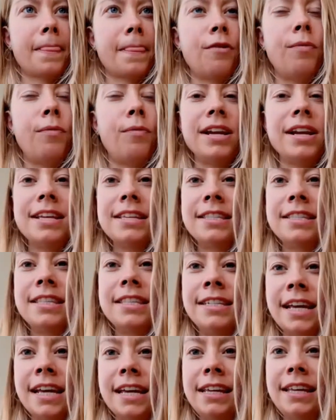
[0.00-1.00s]
what is the
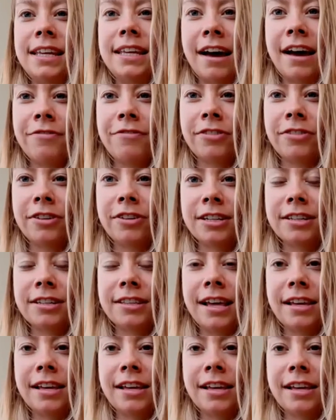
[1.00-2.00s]
daily effort
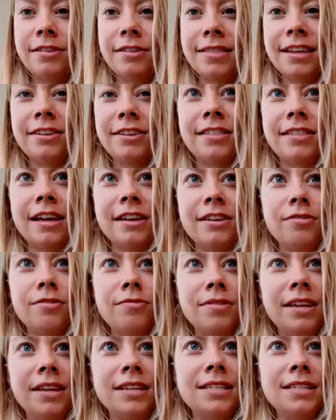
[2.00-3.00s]
that you think that
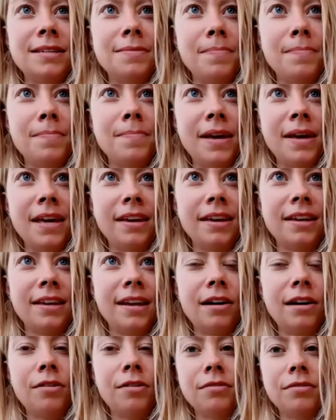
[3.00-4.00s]
you need to make
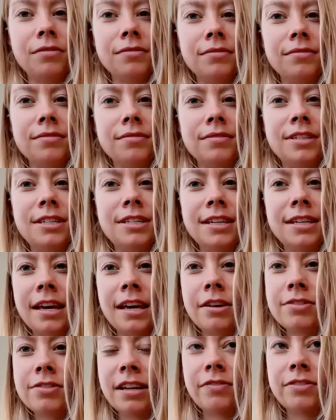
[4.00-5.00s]
now to get
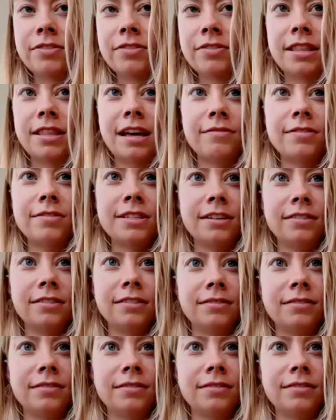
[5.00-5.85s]
yourself to that result